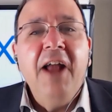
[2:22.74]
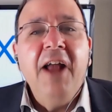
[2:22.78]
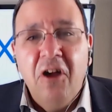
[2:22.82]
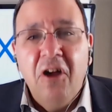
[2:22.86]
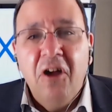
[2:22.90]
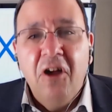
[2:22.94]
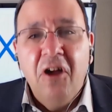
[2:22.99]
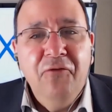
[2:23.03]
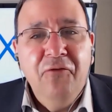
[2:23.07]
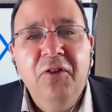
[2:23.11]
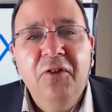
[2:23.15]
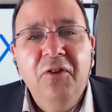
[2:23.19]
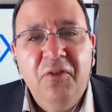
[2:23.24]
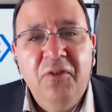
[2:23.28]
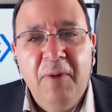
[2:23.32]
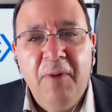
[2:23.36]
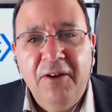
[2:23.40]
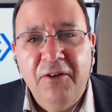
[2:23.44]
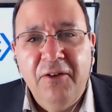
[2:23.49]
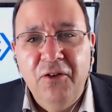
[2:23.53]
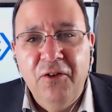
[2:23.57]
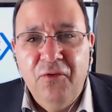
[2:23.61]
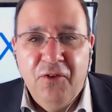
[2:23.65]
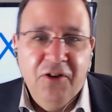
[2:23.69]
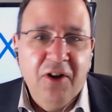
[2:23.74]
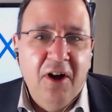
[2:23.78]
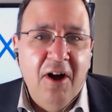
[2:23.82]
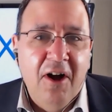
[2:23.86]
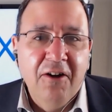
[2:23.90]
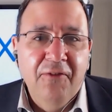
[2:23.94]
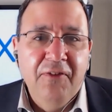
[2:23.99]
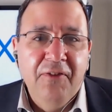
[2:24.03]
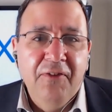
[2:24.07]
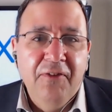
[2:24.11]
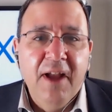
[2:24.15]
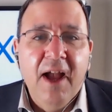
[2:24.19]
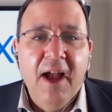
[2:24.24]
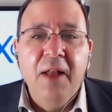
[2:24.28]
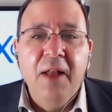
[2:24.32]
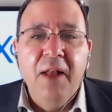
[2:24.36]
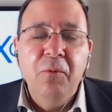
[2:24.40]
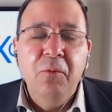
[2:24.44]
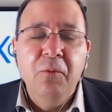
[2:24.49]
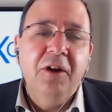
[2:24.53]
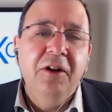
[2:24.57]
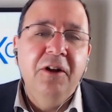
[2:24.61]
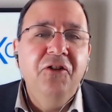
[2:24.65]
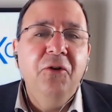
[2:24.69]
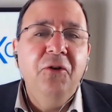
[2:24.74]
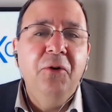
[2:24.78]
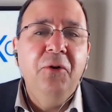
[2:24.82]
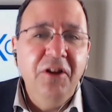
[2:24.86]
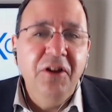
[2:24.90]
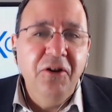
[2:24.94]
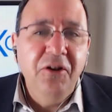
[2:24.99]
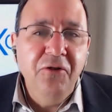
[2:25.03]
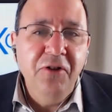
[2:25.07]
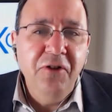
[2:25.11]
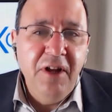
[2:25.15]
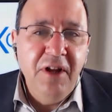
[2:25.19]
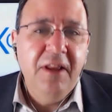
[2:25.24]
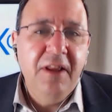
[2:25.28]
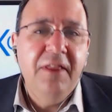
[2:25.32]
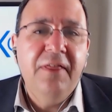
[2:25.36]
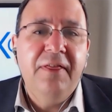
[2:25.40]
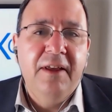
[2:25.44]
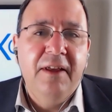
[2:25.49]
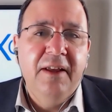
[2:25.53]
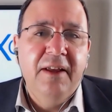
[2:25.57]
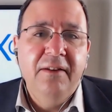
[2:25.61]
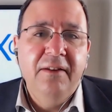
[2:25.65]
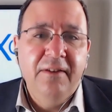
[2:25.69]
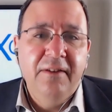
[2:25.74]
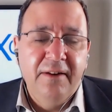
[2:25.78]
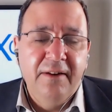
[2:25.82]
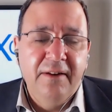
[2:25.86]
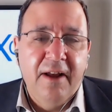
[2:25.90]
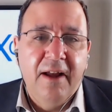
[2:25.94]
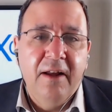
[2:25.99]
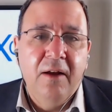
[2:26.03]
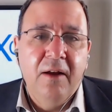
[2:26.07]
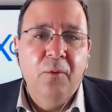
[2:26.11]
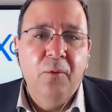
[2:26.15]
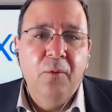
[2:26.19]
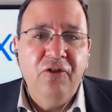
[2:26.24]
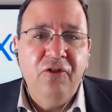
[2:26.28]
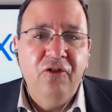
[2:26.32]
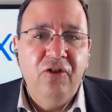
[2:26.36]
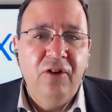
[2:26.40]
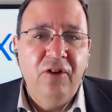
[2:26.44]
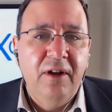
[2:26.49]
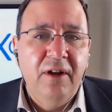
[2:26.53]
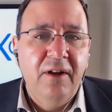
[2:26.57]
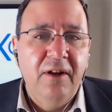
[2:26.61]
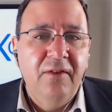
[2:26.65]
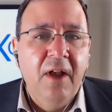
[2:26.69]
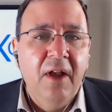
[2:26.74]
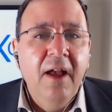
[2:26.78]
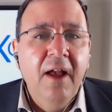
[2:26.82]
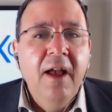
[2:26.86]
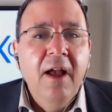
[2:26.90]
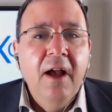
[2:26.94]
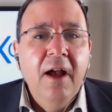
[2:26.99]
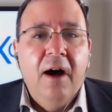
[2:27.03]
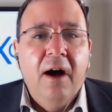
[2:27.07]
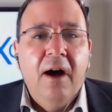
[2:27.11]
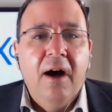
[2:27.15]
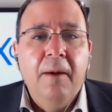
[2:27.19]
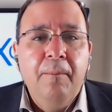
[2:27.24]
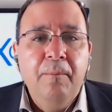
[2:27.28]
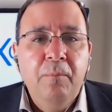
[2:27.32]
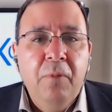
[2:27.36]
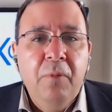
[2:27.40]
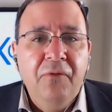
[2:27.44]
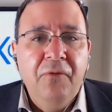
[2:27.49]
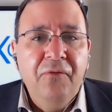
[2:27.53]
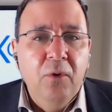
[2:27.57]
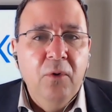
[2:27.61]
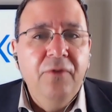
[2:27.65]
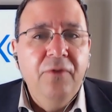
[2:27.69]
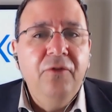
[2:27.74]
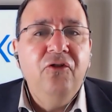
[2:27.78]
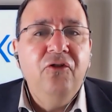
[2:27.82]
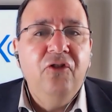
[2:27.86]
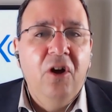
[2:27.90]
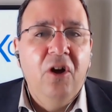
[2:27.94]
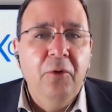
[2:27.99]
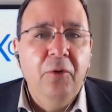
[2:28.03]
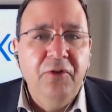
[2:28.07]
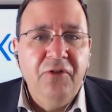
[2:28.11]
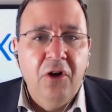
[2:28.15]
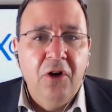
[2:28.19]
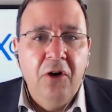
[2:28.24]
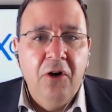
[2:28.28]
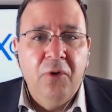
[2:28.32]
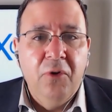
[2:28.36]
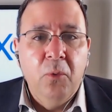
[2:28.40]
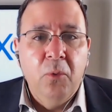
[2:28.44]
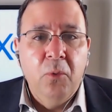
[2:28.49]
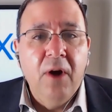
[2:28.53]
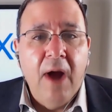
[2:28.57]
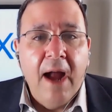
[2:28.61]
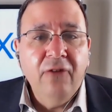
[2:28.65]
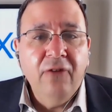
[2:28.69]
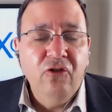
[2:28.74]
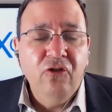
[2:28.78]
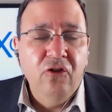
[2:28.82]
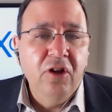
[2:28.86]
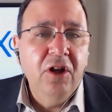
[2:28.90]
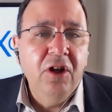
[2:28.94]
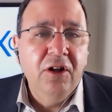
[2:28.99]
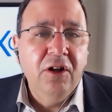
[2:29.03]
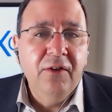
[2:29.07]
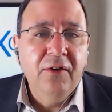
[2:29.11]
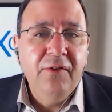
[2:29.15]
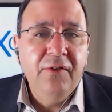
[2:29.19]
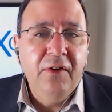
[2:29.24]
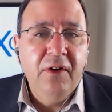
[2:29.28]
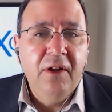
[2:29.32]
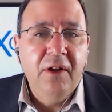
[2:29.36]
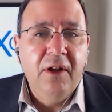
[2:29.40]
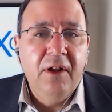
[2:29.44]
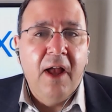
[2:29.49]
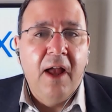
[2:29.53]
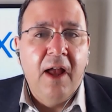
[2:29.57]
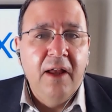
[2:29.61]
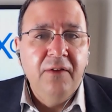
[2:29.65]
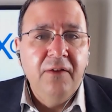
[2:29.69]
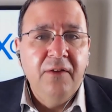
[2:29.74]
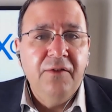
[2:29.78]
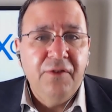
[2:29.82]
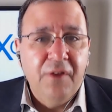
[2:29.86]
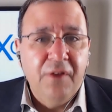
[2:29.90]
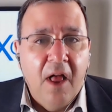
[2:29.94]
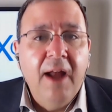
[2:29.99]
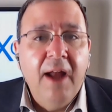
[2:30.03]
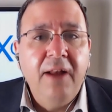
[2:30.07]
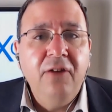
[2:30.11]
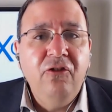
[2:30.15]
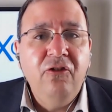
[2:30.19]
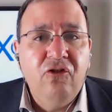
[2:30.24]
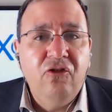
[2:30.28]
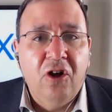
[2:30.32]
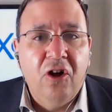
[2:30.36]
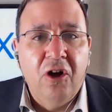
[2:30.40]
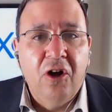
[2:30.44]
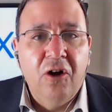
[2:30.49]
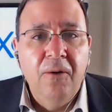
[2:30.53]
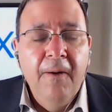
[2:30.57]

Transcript: Chris Michel's photography, and we're going to do a unique thing today, which is uh, before the show is over, we're actually going to see a slideshow.